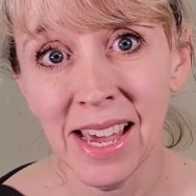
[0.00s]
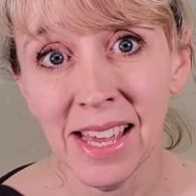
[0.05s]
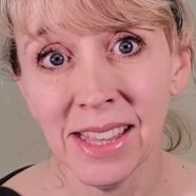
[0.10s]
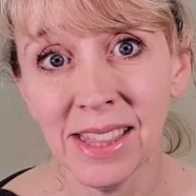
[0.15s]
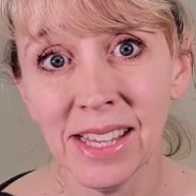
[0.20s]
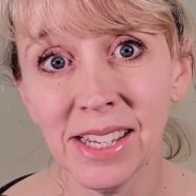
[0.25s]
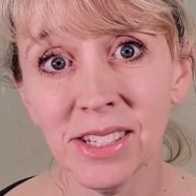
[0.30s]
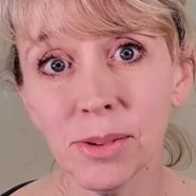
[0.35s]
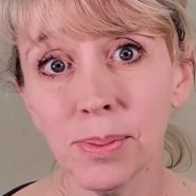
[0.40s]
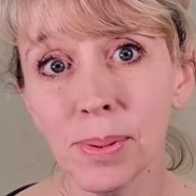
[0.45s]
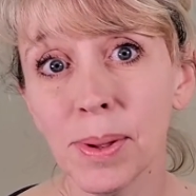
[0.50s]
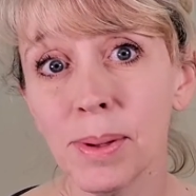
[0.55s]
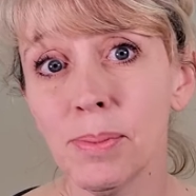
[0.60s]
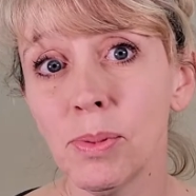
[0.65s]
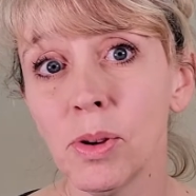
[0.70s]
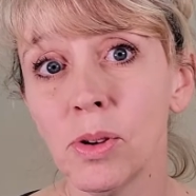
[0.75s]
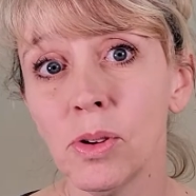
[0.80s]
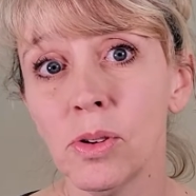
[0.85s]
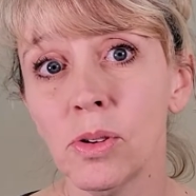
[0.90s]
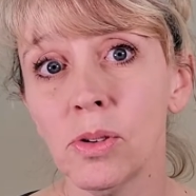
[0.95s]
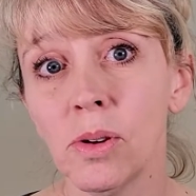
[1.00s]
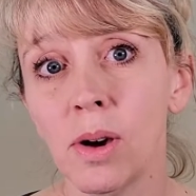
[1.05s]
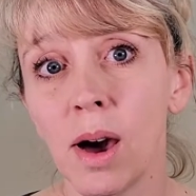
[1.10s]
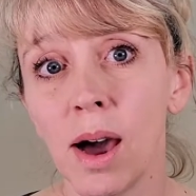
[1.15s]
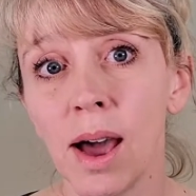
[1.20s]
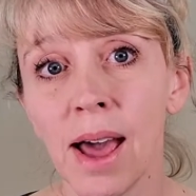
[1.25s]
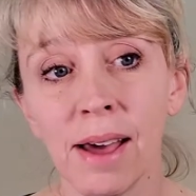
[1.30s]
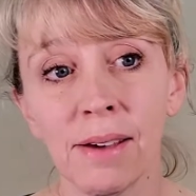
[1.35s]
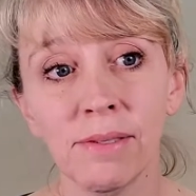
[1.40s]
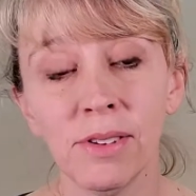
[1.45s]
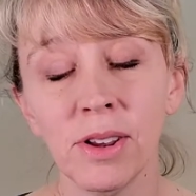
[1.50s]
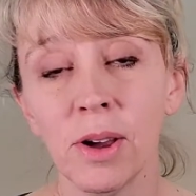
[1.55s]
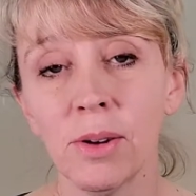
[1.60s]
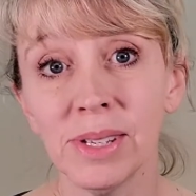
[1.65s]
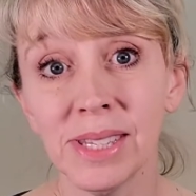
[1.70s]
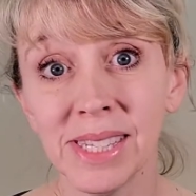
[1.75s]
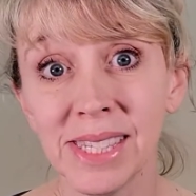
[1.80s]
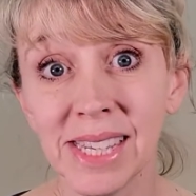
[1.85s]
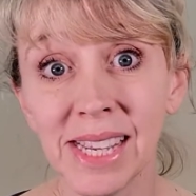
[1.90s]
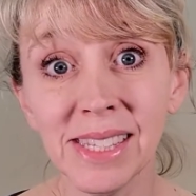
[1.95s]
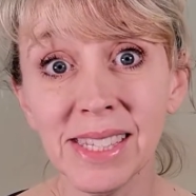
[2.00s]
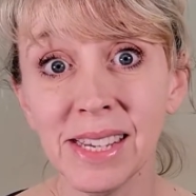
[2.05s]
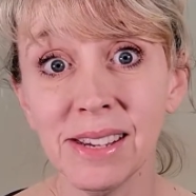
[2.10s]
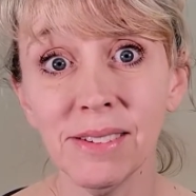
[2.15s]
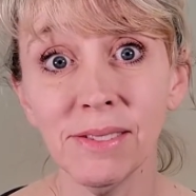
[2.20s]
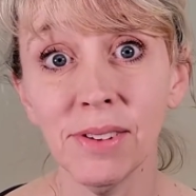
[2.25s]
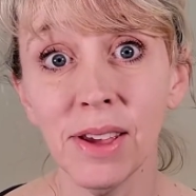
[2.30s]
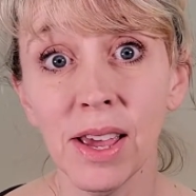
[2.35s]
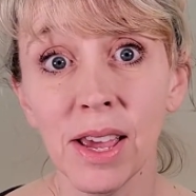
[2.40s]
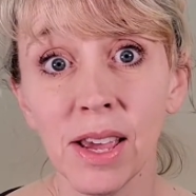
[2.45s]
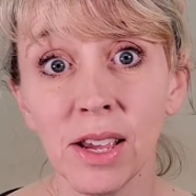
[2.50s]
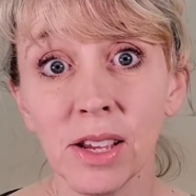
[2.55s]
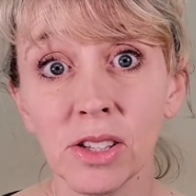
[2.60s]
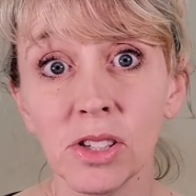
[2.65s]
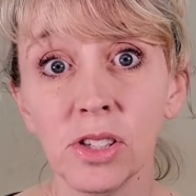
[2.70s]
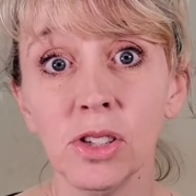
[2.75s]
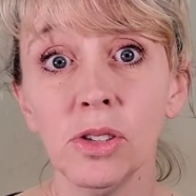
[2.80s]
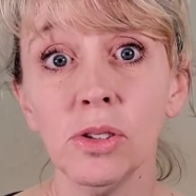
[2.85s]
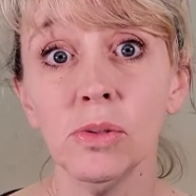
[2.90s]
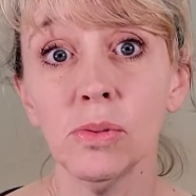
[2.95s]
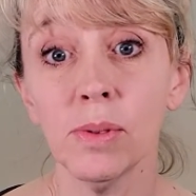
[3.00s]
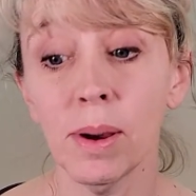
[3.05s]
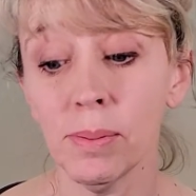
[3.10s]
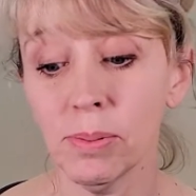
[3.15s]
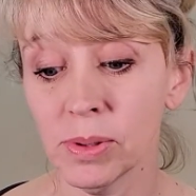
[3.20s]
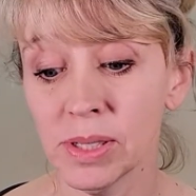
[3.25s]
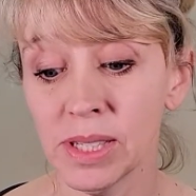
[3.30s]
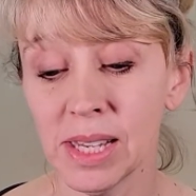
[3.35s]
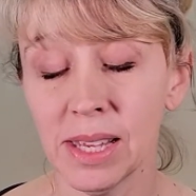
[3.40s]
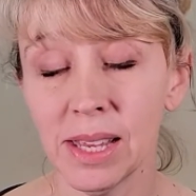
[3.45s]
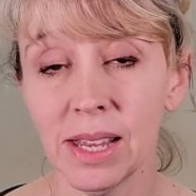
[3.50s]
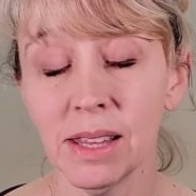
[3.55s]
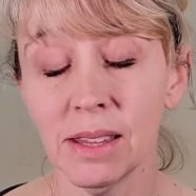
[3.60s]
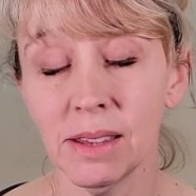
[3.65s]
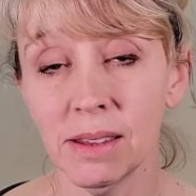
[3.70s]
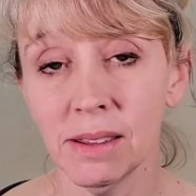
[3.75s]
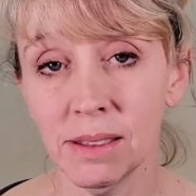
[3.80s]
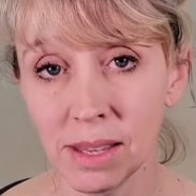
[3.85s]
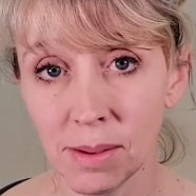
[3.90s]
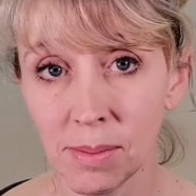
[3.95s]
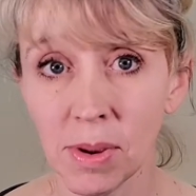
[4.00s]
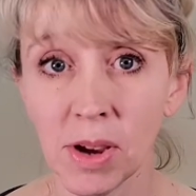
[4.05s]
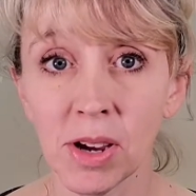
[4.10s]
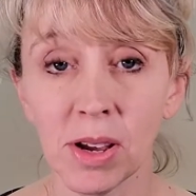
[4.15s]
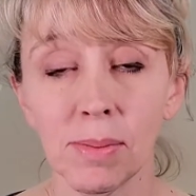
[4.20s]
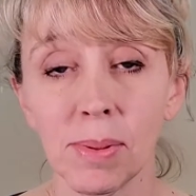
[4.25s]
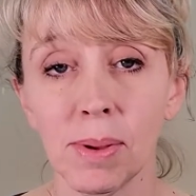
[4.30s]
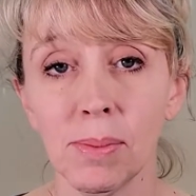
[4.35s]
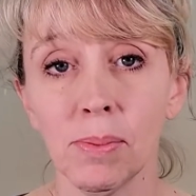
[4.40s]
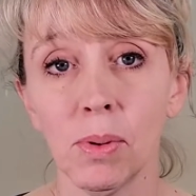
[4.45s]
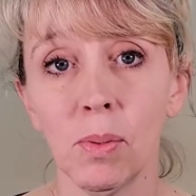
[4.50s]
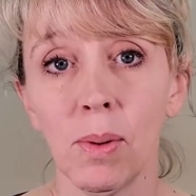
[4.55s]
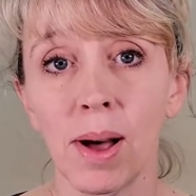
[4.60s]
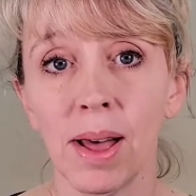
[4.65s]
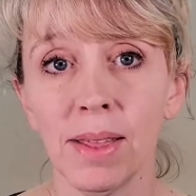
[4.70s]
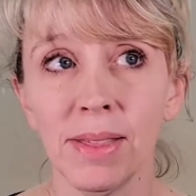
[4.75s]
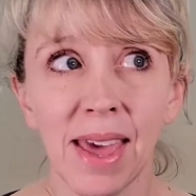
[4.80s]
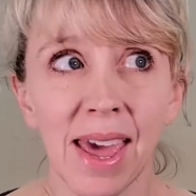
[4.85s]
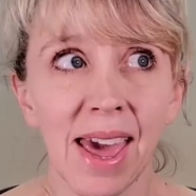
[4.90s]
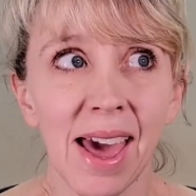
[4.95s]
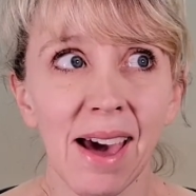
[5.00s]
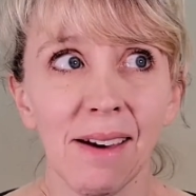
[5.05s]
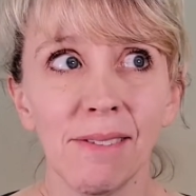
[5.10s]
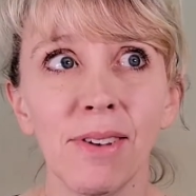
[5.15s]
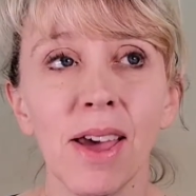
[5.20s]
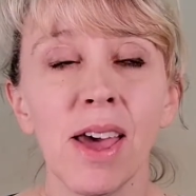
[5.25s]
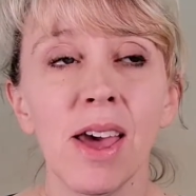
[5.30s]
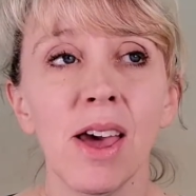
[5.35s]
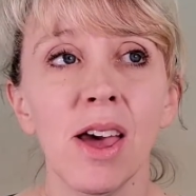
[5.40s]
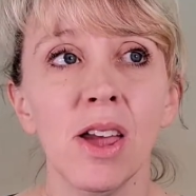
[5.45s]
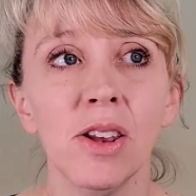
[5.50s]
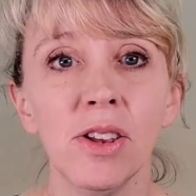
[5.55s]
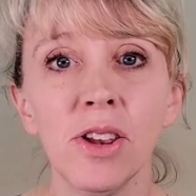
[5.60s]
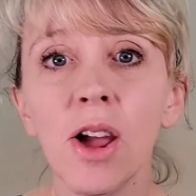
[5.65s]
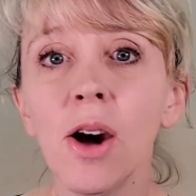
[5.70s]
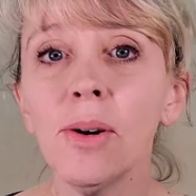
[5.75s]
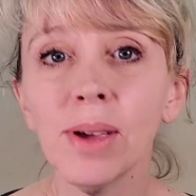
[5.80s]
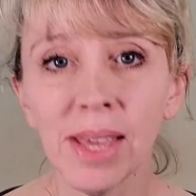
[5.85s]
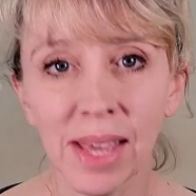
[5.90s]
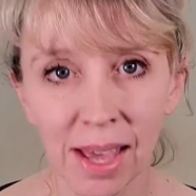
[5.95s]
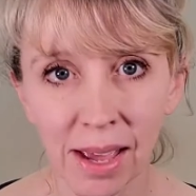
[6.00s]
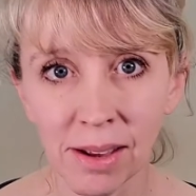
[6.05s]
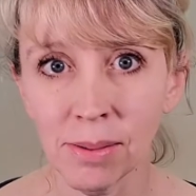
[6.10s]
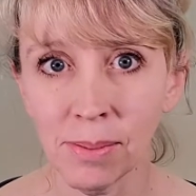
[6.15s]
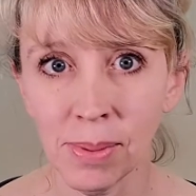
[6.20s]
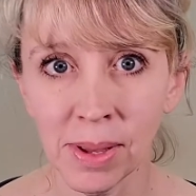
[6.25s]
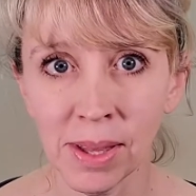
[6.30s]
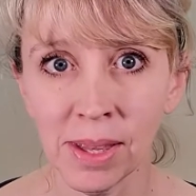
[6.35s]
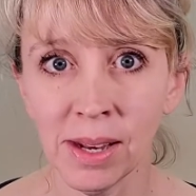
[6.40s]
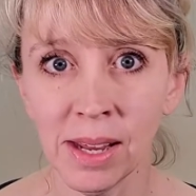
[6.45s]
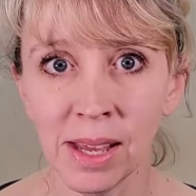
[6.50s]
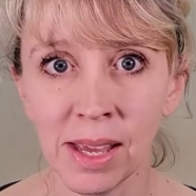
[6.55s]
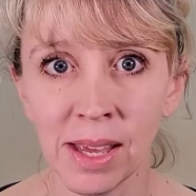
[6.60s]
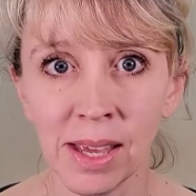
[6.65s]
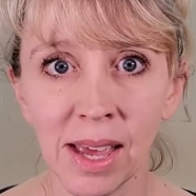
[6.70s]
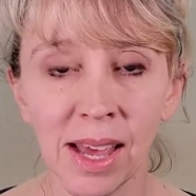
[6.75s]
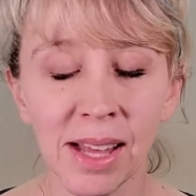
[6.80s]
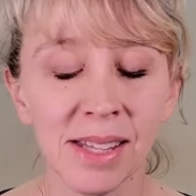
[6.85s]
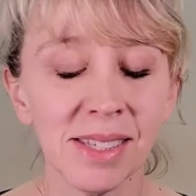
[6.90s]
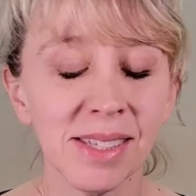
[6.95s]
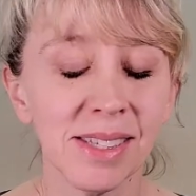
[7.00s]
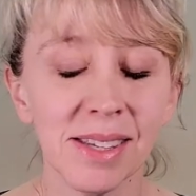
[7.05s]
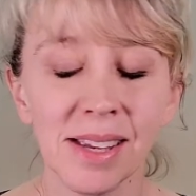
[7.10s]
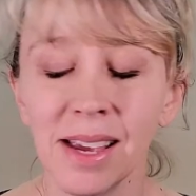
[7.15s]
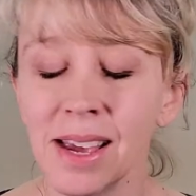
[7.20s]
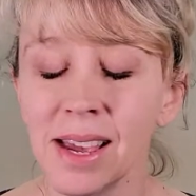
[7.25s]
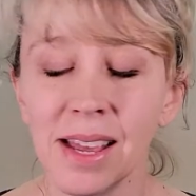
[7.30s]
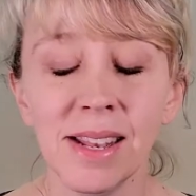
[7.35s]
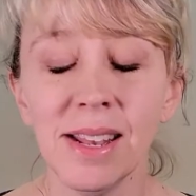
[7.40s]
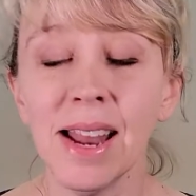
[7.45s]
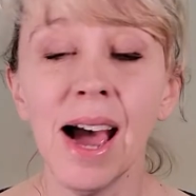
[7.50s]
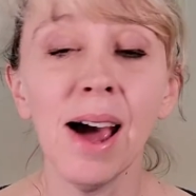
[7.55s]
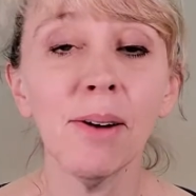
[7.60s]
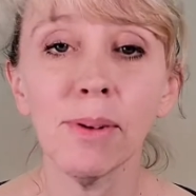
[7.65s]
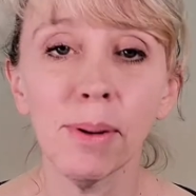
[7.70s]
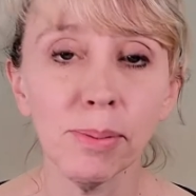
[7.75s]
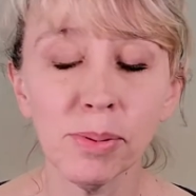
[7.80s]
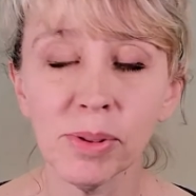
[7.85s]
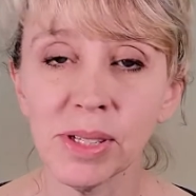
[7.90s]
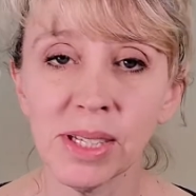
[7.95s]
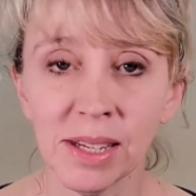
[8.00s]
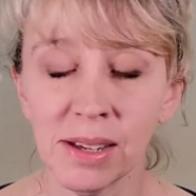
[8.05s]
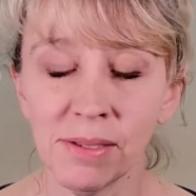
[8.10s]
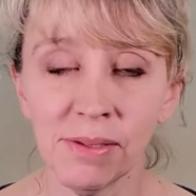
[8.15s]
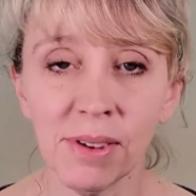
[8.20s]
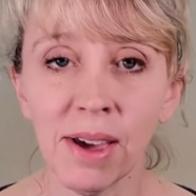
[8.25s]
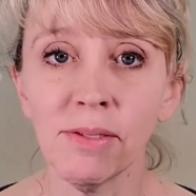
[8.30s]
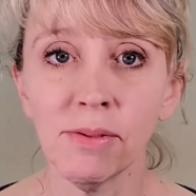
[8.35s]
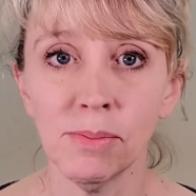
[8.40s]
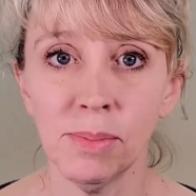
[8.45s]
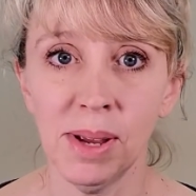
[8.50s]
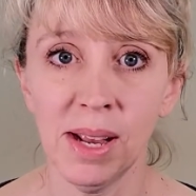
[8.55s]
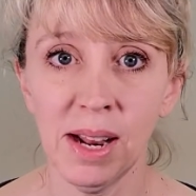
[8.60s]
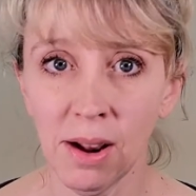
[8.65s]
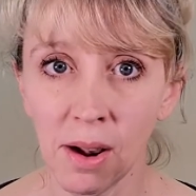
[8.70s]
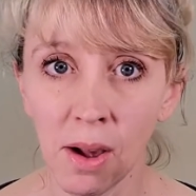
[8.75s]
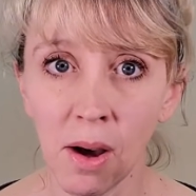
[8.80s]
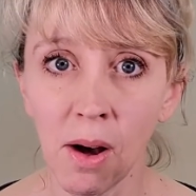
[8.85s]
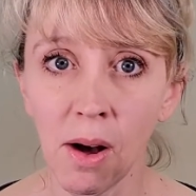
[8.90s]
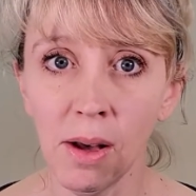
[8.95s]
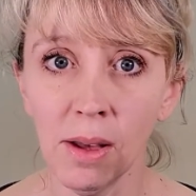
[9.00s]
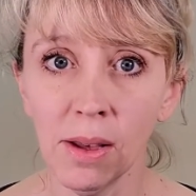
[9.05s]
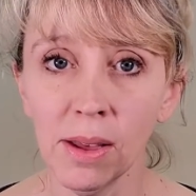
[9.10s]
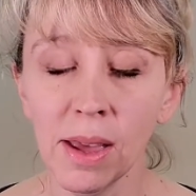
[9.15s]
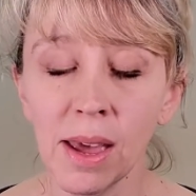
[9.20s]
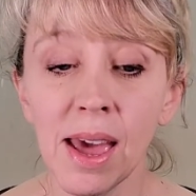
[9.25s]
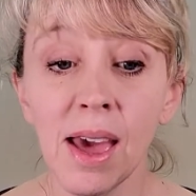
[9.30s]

These are people who have no incentive to represent the American people well. They have no accountability. It's not representative government at all.